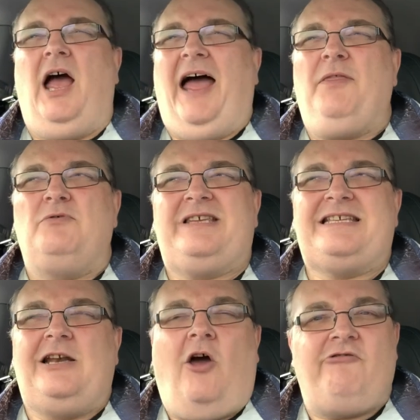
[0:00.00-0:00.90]
And there was
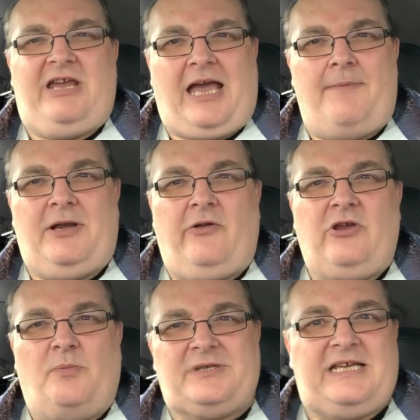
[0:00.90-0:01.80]
this lorry coming on
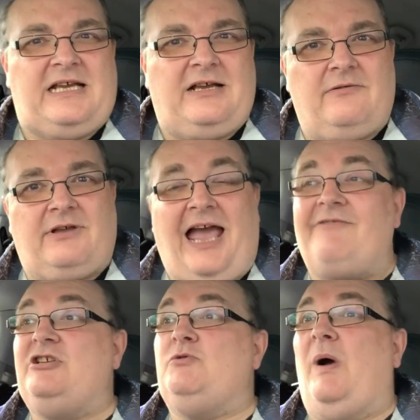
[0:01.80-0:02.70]
the opposite
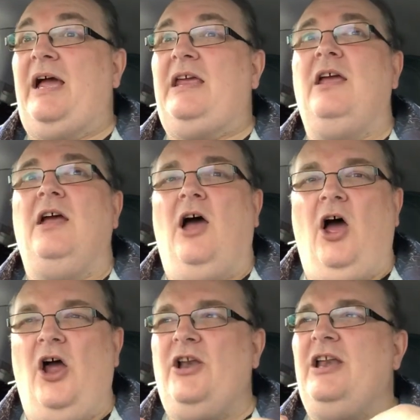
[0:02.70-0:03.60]
carriageway.
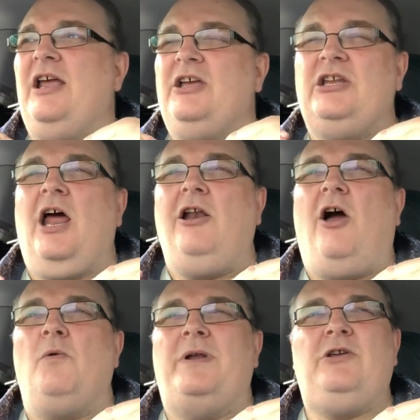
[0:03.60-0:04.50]
And you know,
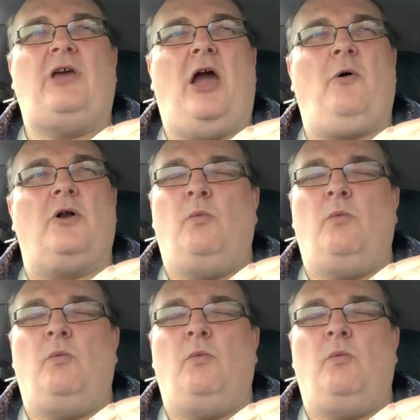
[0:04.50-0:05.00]
like when you go on a